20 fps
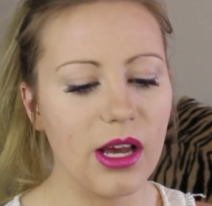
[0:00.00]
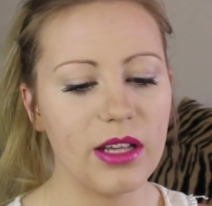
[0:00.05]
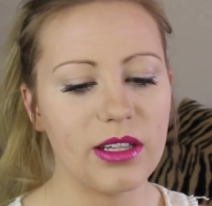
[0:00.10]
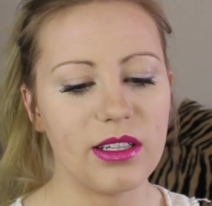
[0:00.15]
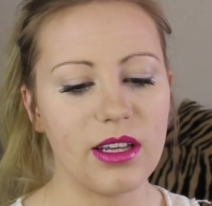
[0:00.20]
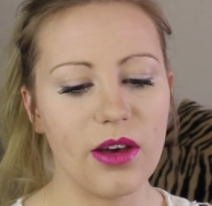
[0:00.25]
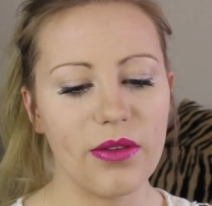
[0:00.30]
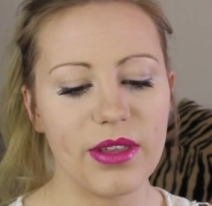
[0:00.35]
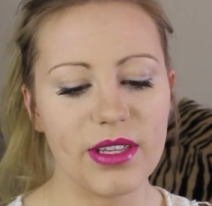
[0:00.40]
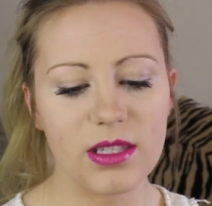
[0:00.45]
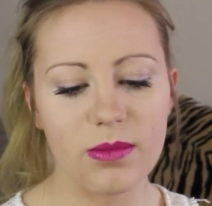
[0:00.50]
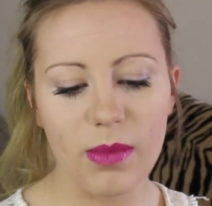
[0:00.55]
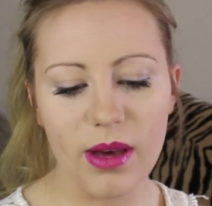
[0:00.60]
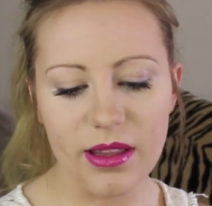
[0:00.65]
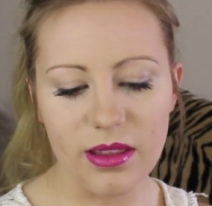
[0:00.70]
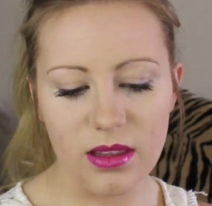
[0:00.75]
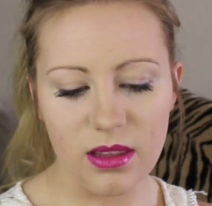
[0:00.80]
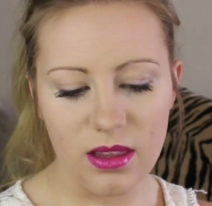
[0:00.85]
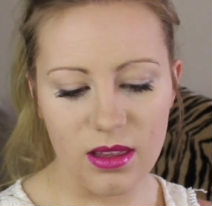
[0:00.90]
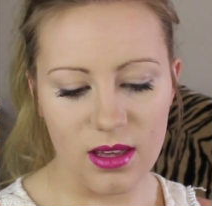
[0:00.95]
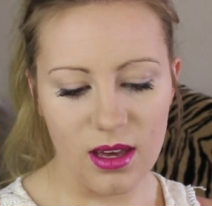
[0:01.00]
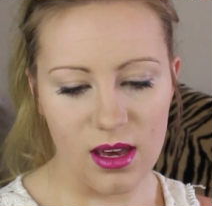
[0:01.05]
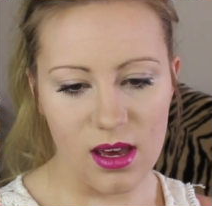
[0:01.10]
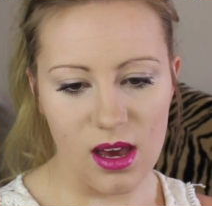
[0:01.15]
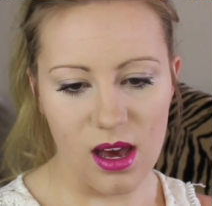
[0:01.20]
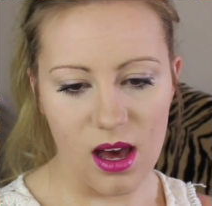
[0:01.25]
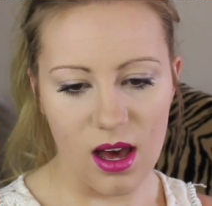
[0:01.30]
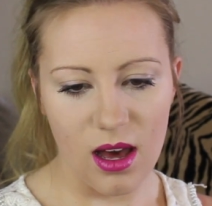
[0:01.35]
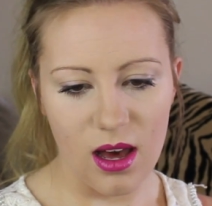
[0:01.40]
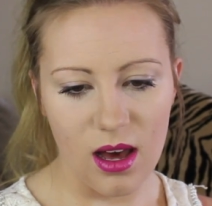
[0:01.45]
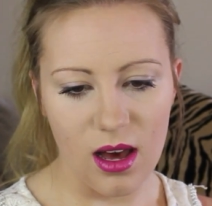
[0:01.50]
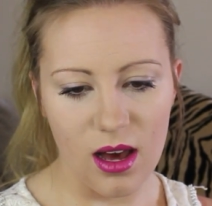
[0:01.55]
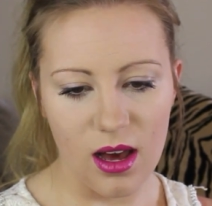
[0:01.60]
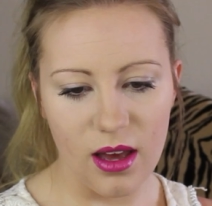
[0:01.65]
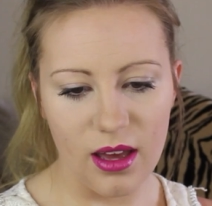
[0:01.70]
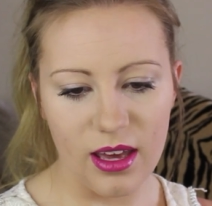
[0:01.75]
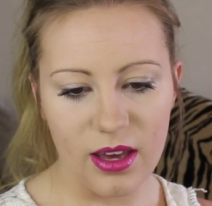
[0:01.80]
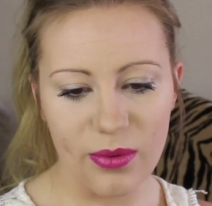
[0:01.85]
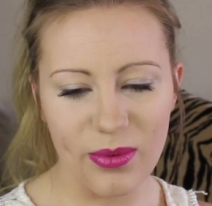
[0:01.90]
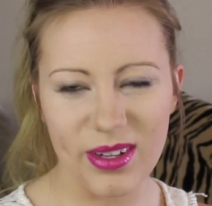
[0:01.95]
So this month
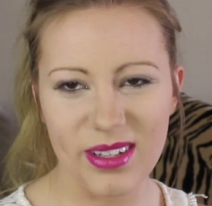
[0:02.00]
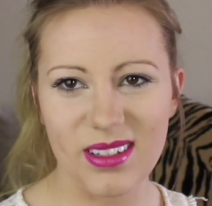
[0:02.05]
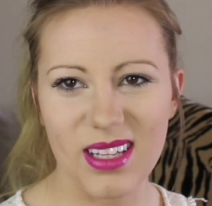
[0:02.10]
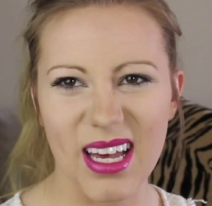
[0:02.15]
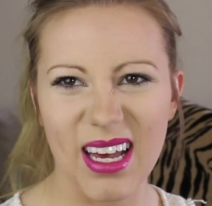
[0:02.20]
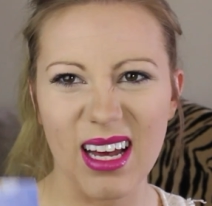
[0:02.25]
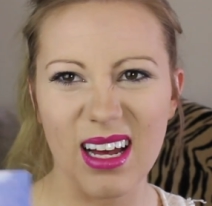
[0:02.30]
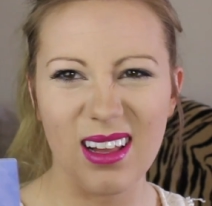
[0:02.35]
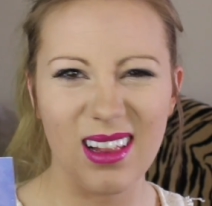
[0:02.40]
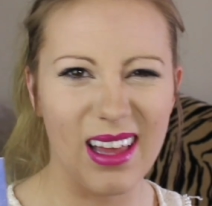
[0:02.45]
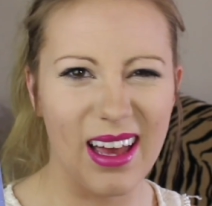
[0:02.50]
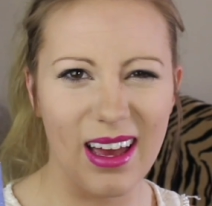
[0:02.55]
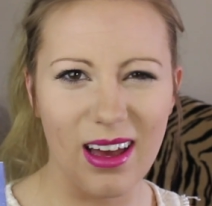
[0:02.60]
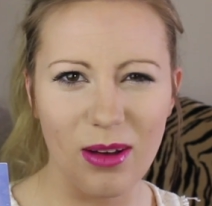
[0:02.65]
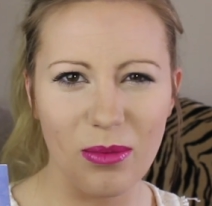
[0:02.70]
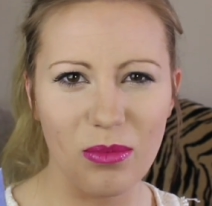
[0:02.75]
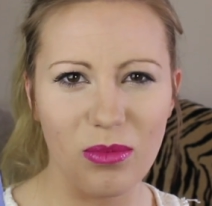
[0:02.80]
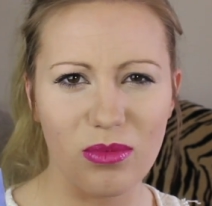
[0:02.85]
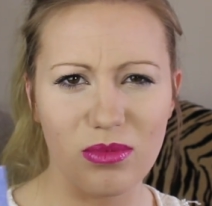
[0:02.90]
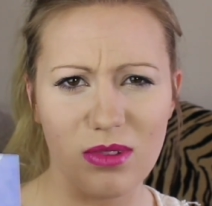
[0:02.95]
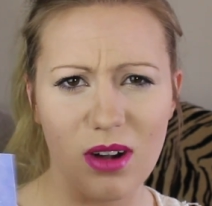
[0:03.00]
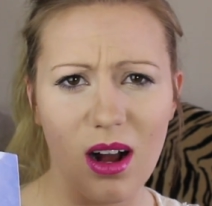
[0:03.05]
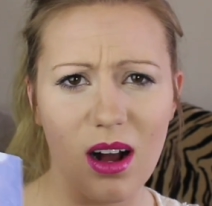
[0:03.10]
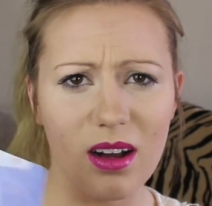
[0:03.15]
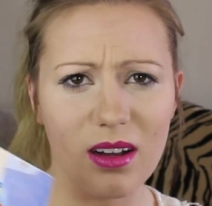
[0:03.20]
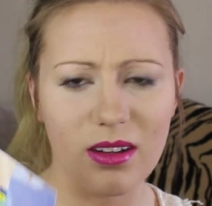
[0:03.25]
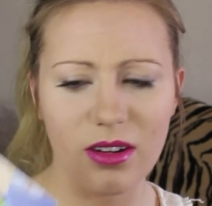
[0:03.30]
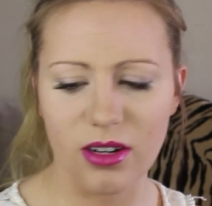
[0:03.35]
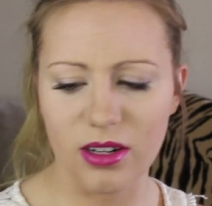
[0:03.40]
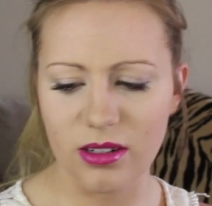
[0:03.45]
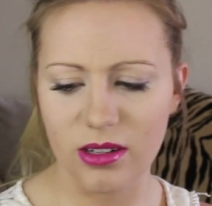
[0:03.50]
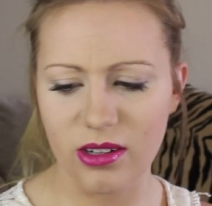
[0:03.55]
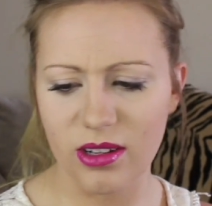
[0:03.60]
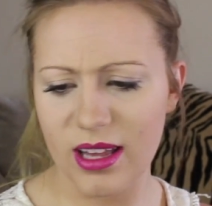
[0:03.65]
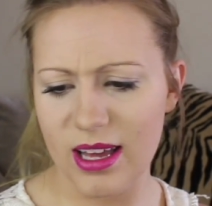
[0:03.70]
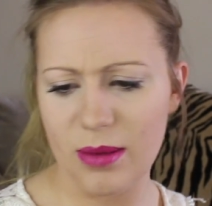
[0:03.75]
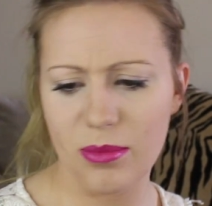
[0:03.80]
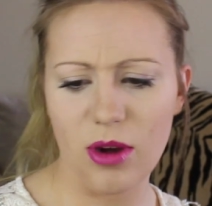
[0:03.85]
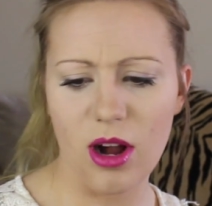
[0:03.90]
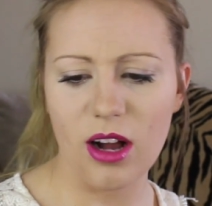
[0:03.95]
it was like glam rock or
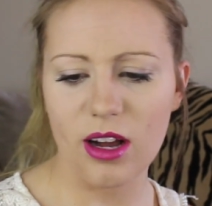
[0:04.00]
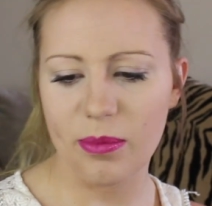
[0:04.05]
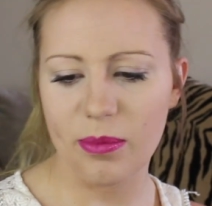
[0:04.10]
glam